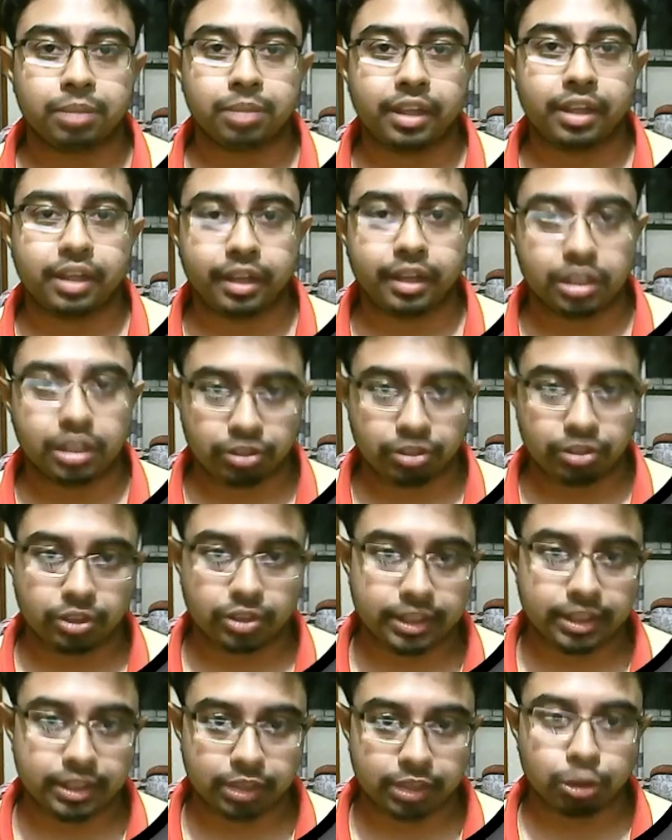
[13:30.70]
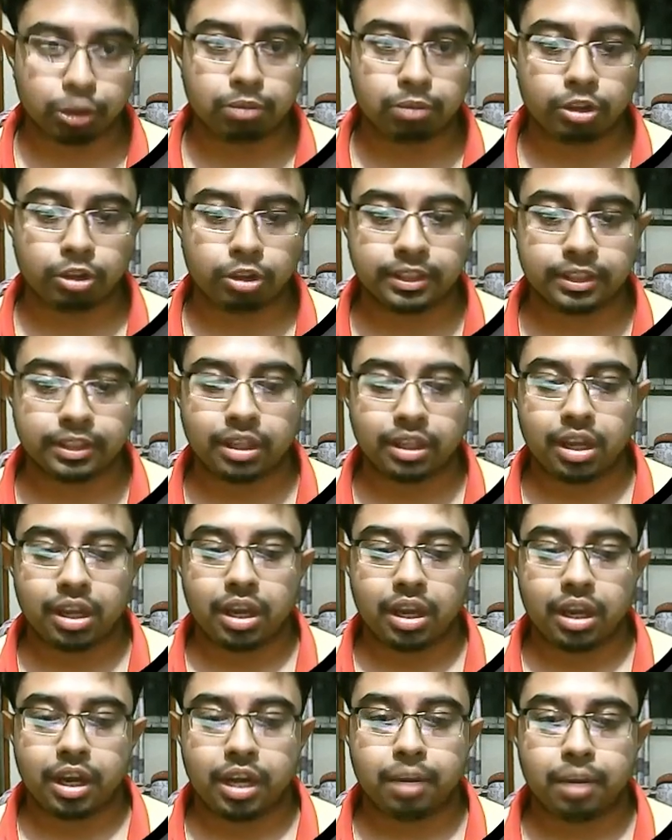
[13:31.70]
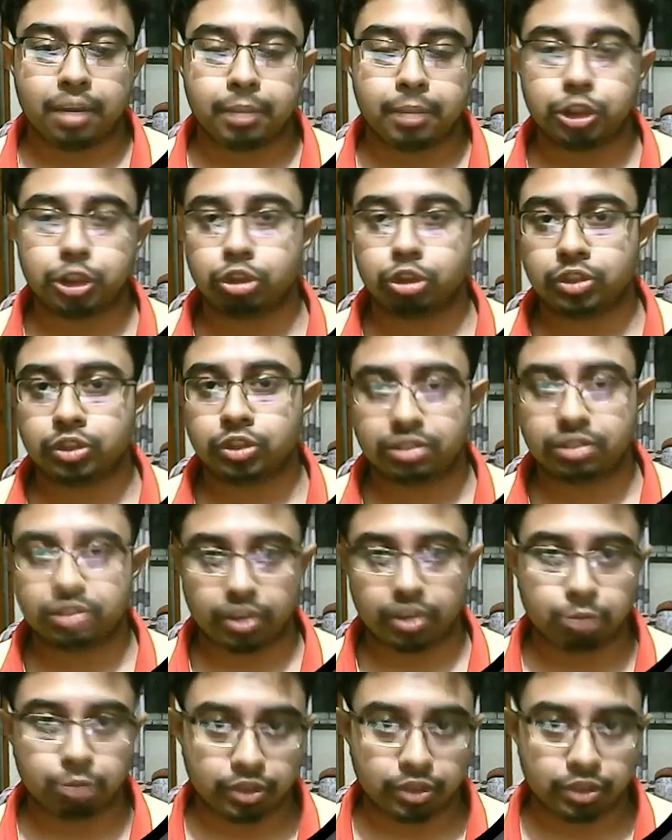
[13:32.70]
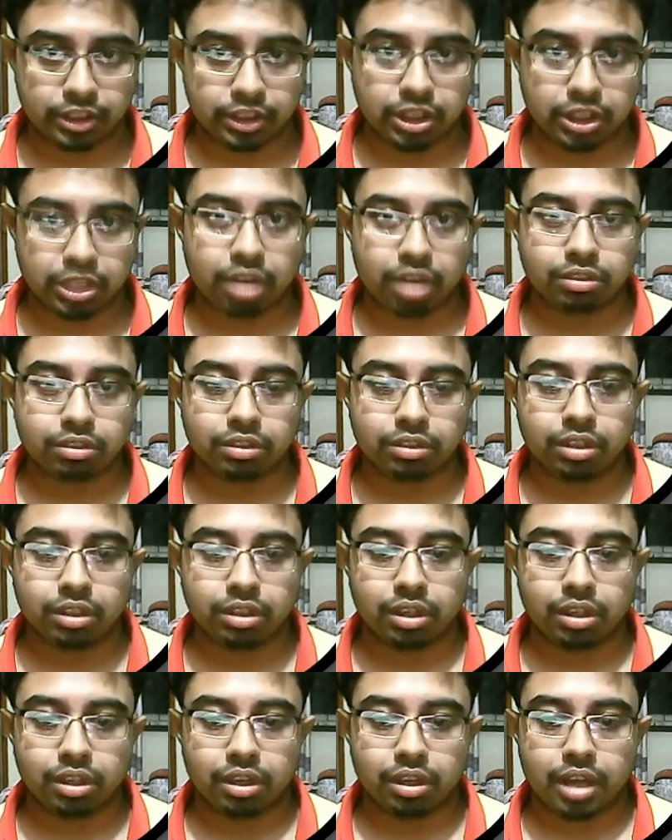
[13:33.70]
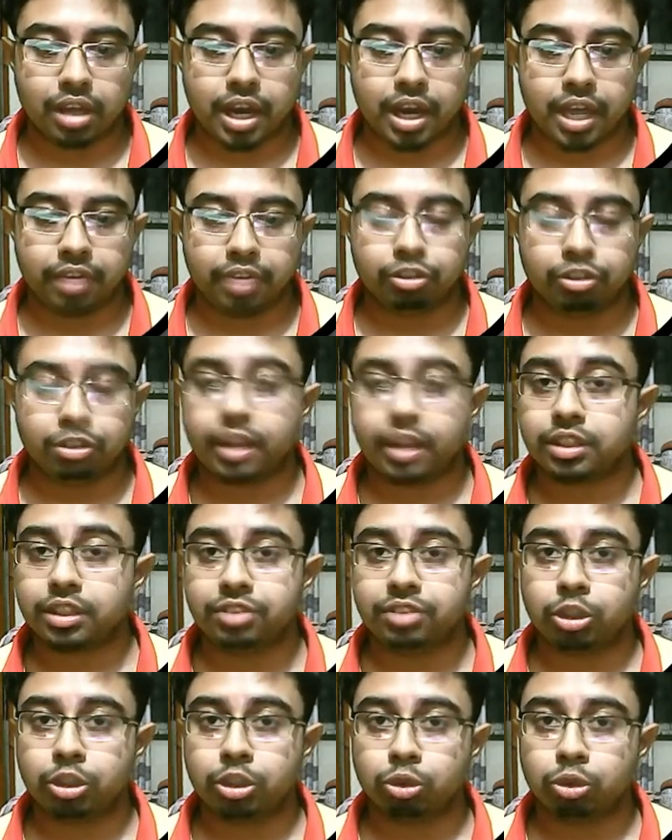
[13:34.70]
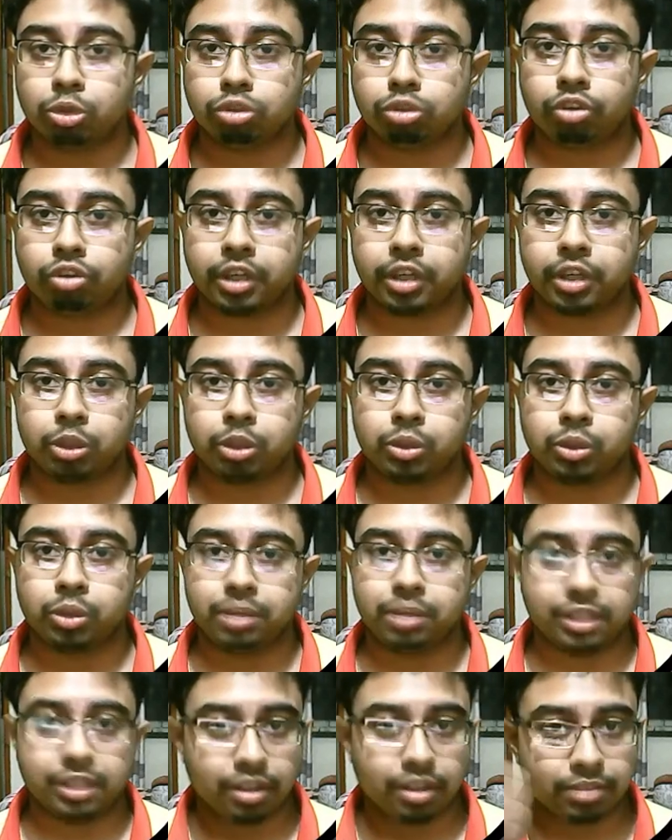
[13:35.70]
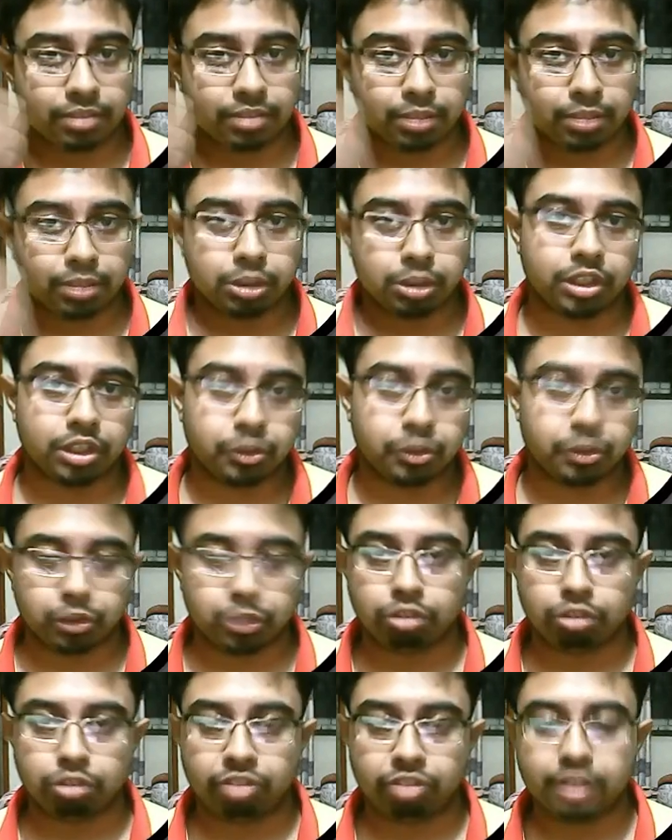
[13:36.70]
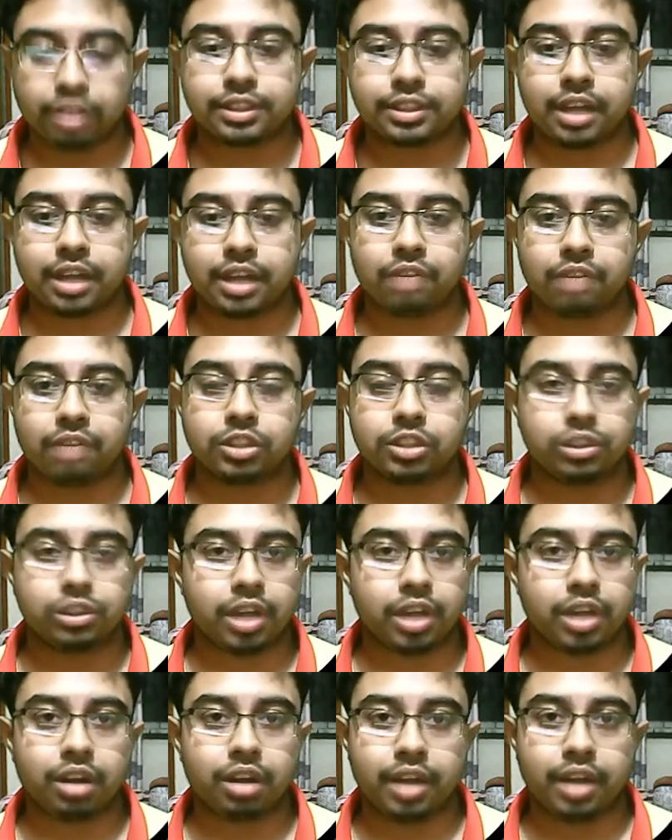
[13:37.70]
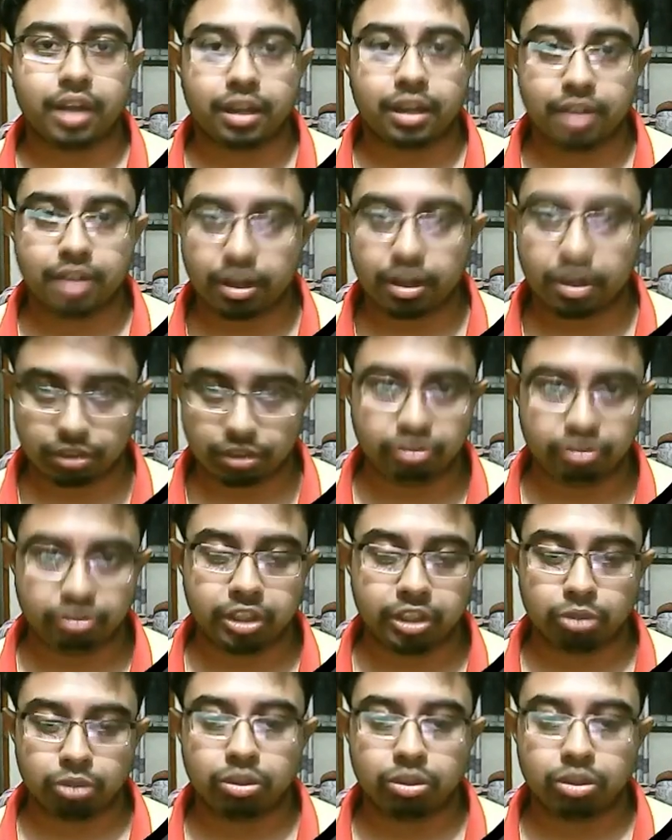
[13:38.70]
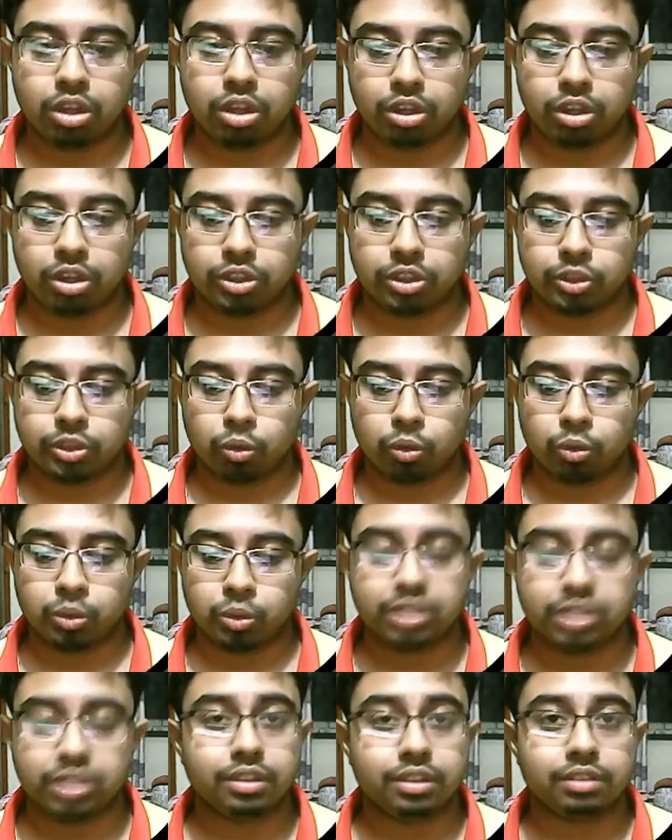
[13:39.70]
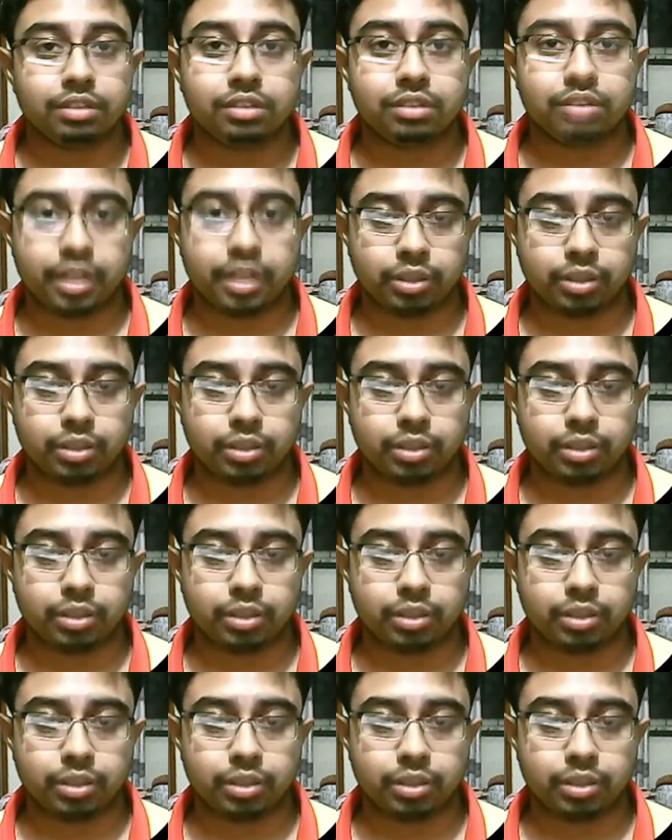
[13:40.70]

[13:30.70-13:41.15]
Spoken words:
in this video's description box, and make sure to subscribe to this channel. And if you like this video, don't forget to give it a thumbs up, share it with your friends, and I will see you in another video. So till then, thank you.